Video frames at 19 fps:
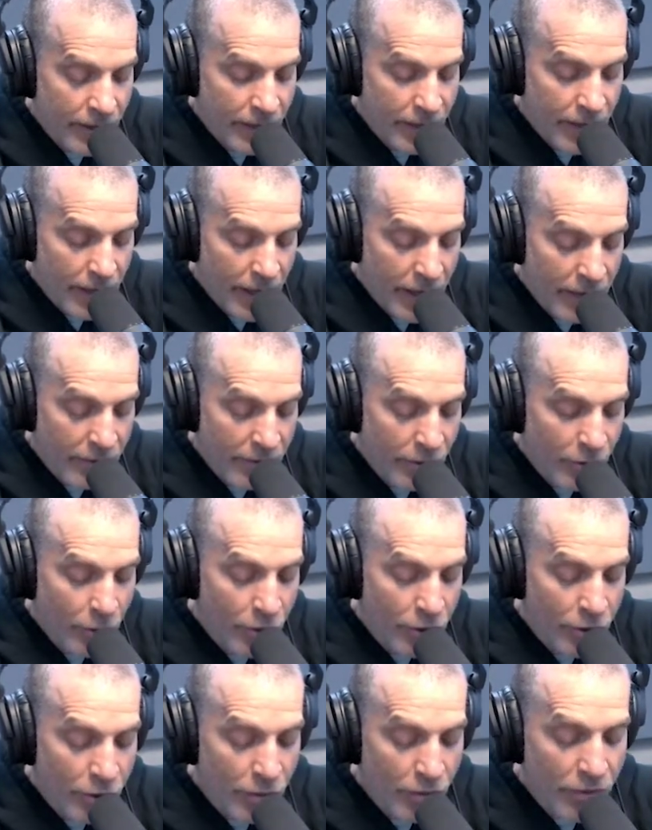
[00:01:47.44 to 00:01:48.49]
And so, what
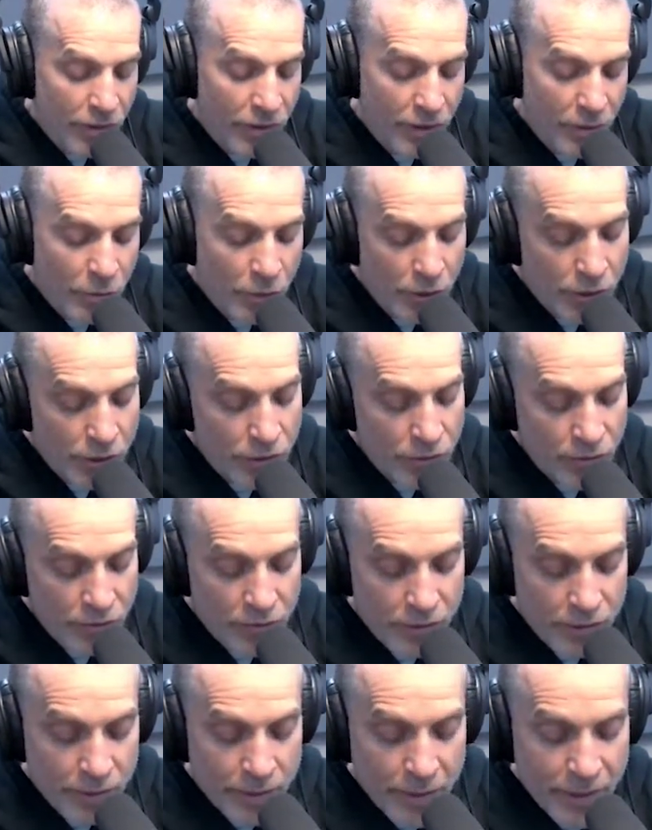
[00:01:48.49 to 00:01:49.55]
do you think? What do you
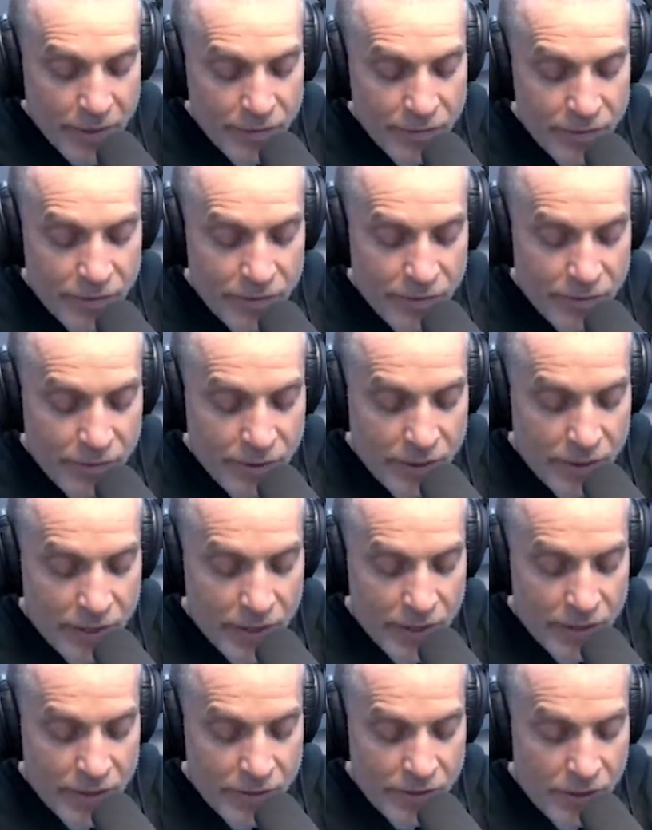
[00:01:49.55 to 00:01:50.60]
feel the benefits of
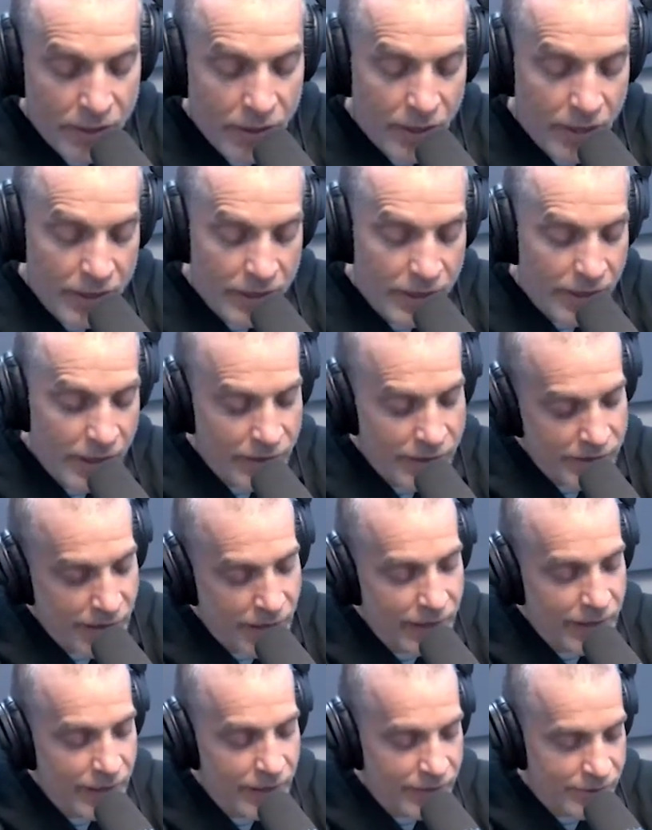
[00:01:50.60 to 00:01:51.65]
colonics are? And let's
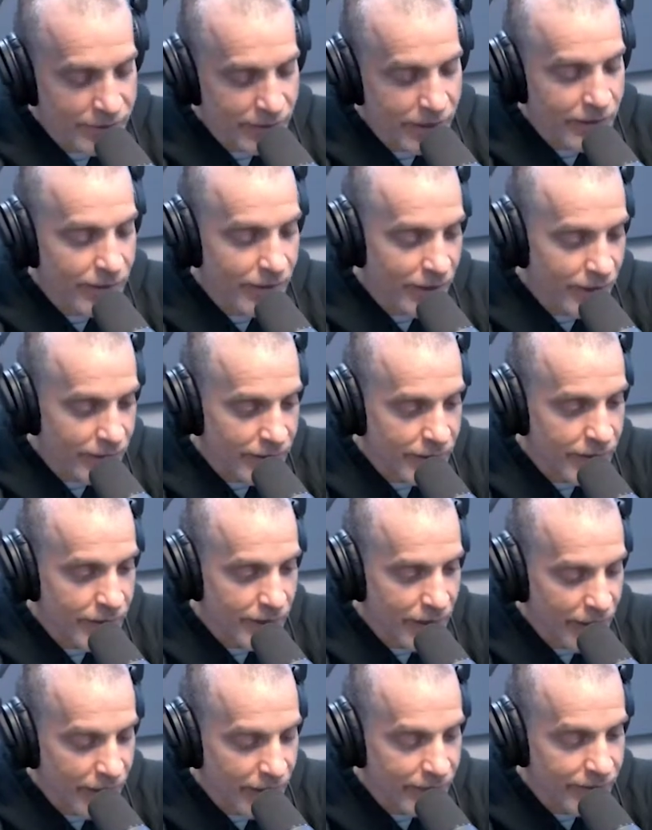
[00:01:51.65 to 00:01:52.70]
not get stuck on
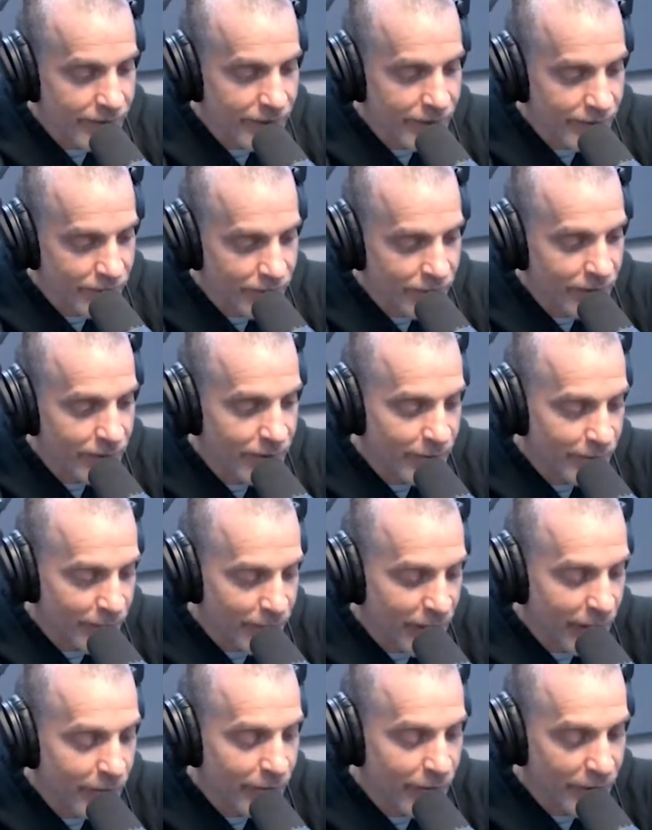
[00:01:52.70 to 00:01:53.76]
colonics. That's really
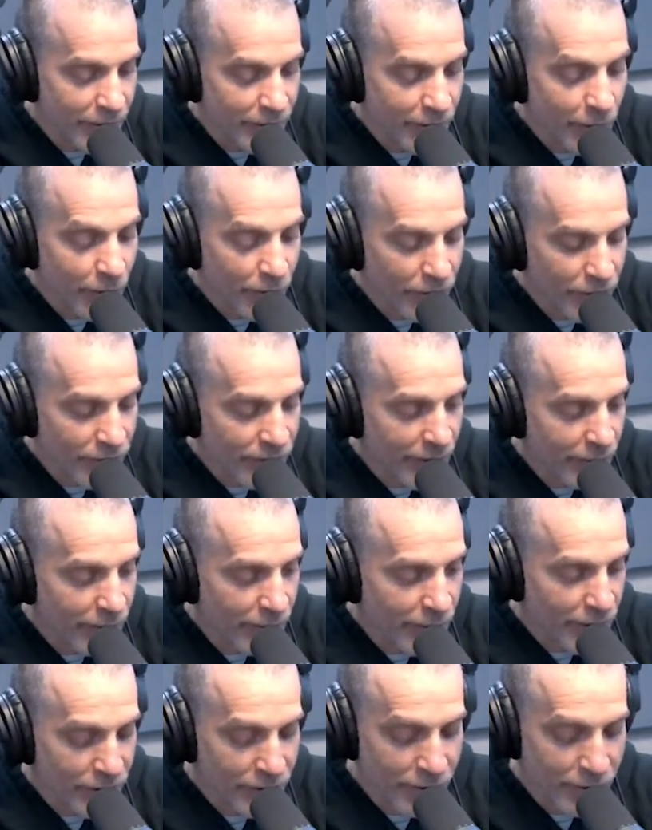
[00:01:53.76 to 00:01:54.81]
probably the worst
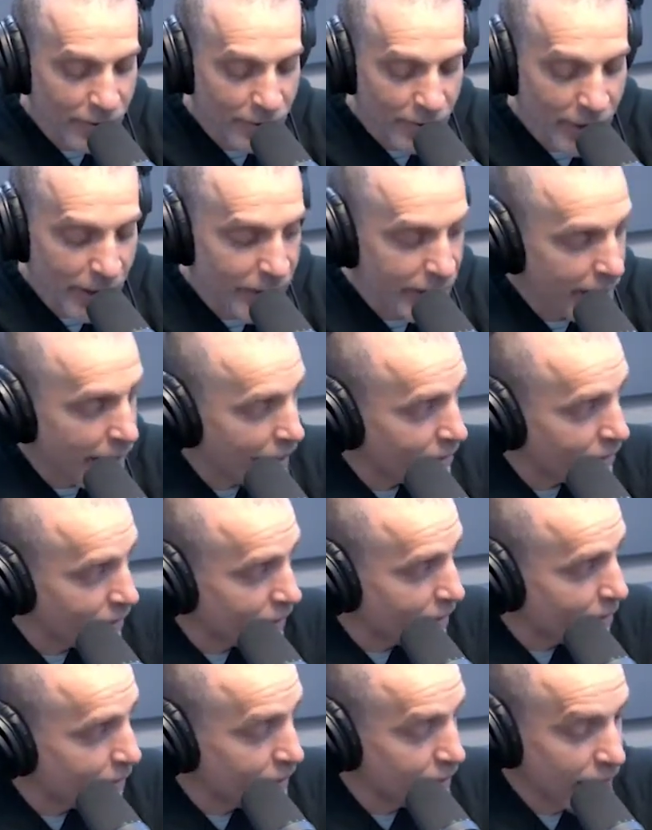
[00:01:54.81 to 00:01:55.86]
subject to do a podcast
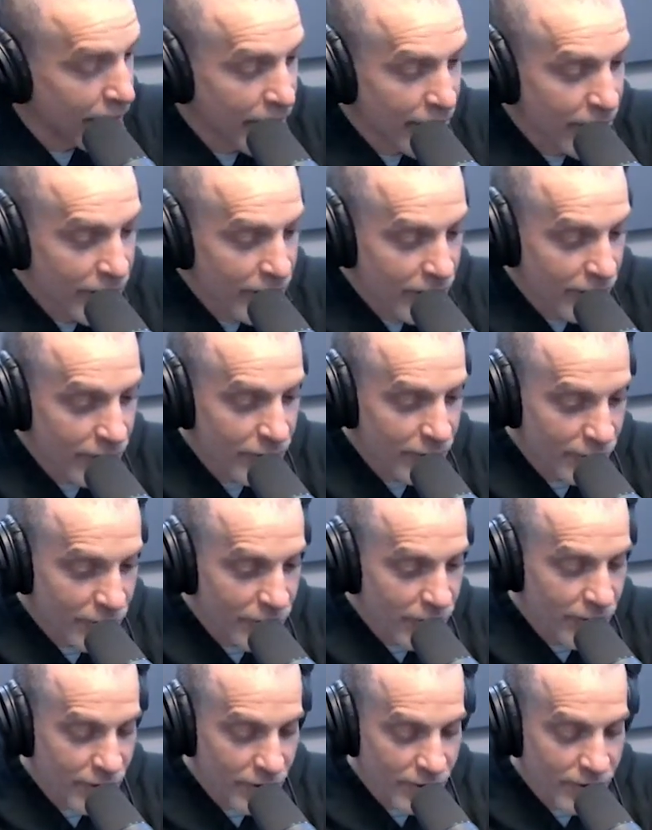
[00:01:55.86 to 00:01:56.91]
on. But just
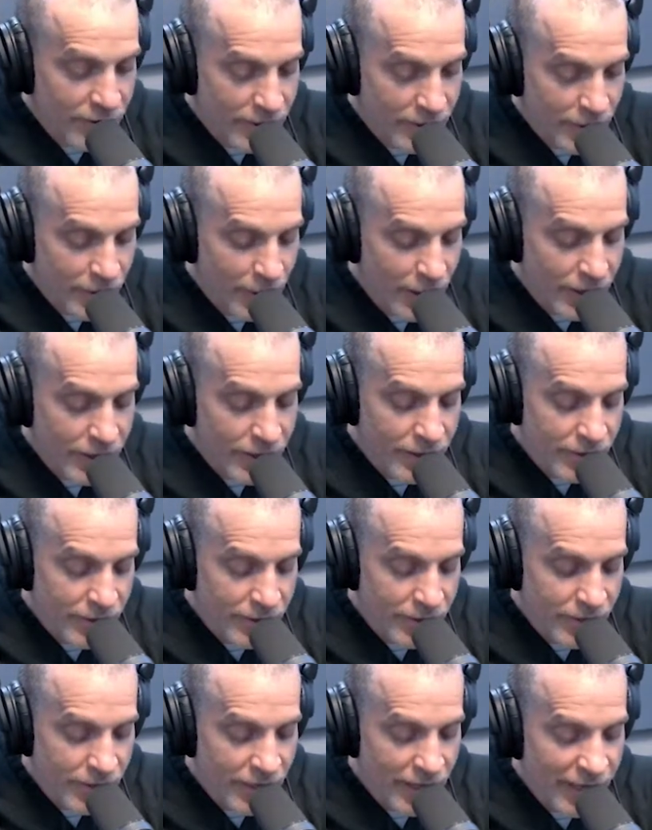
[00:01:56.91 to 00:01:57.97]
just quickly,
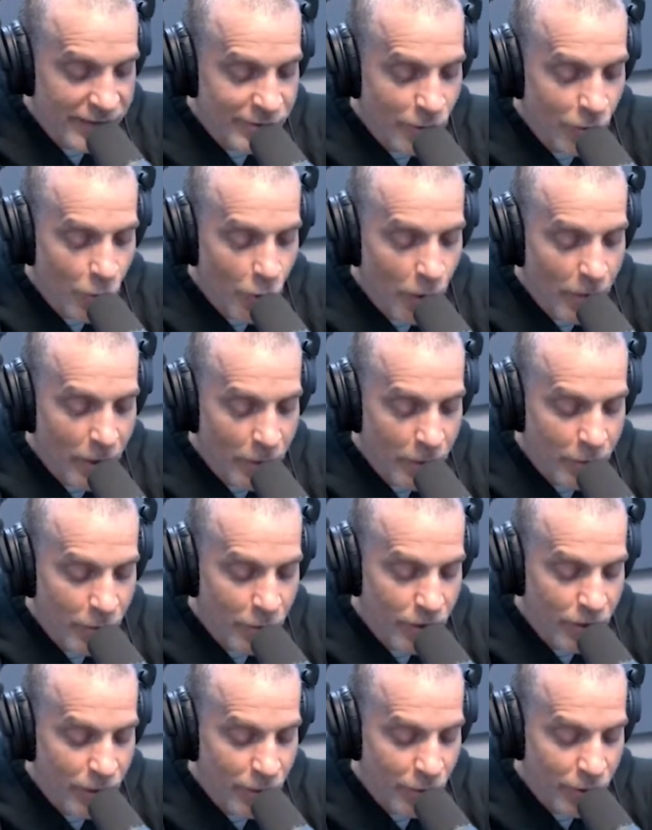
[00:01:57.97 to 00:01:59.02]
just uh, as a warm up,
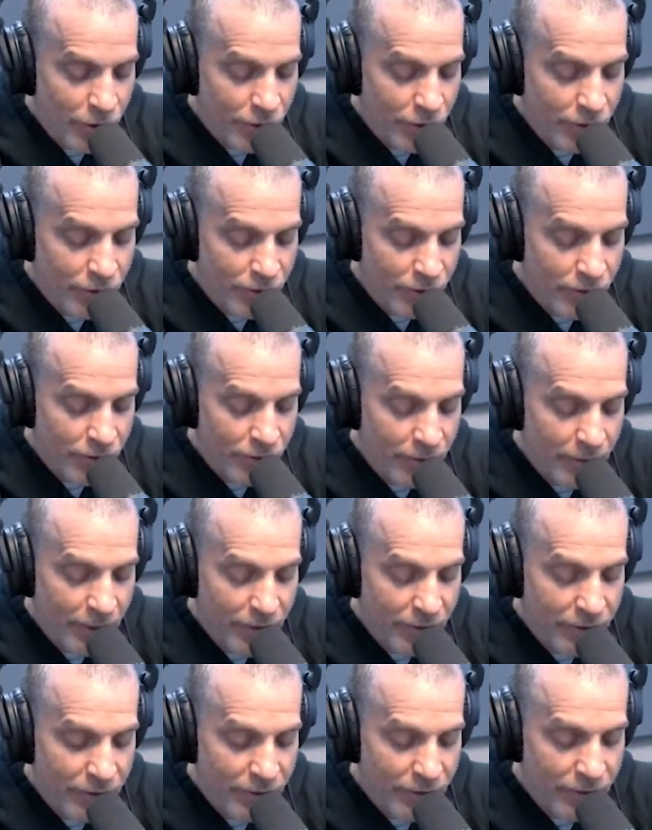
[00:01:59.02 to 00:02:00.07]
what what do you feel the
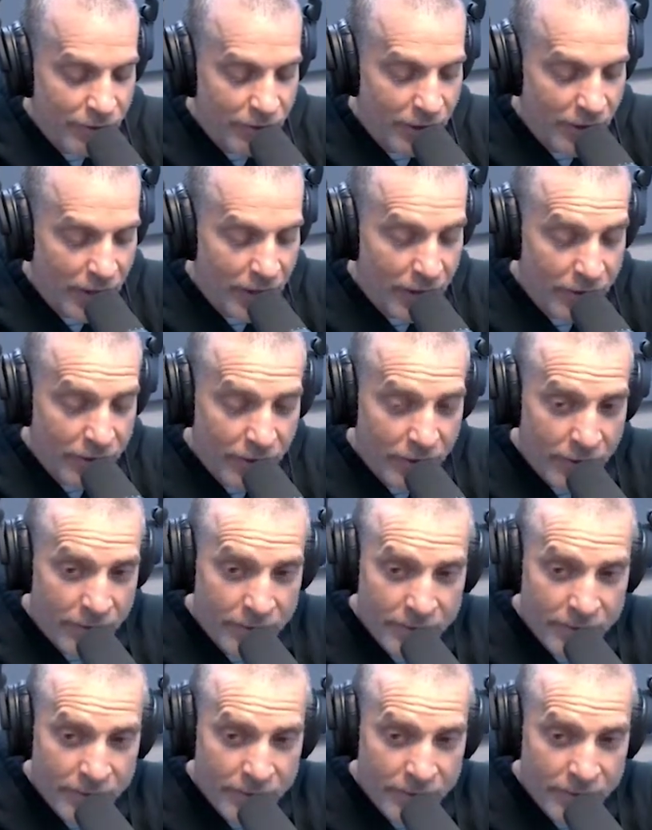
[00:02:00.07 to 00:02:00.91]
benefits of colonics are?